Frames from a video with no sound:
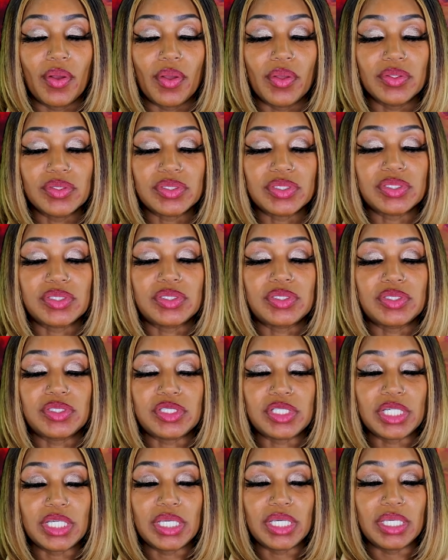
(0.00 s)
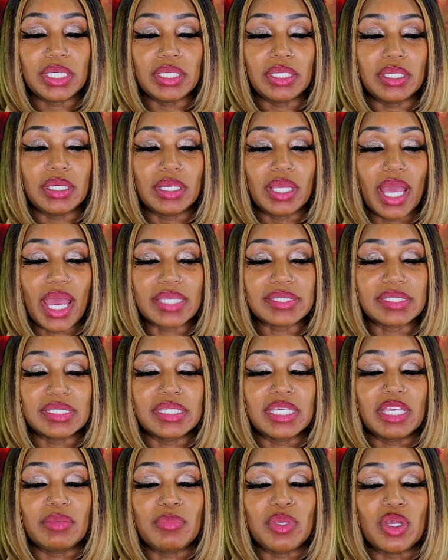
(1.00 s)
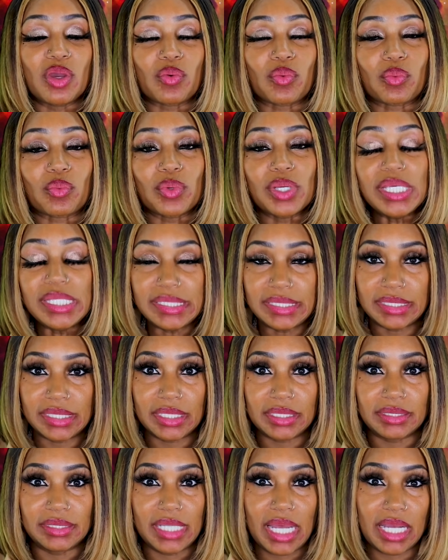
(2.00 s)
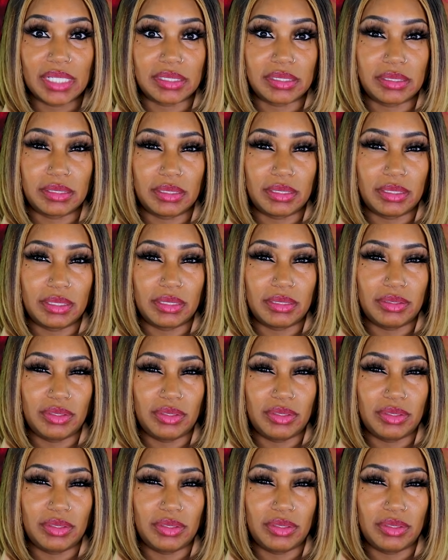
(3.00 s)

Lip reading: she has to give me a reason not to,